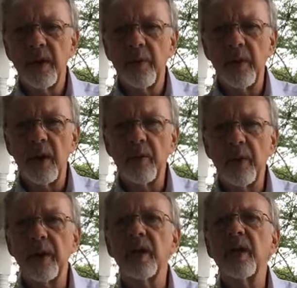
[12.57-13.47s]
We are
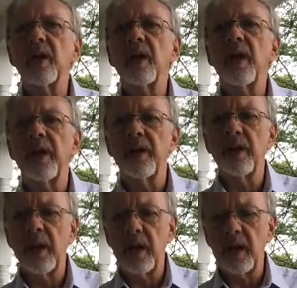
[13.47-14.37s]
running a little late
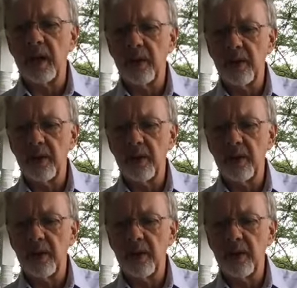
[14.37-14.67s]
today.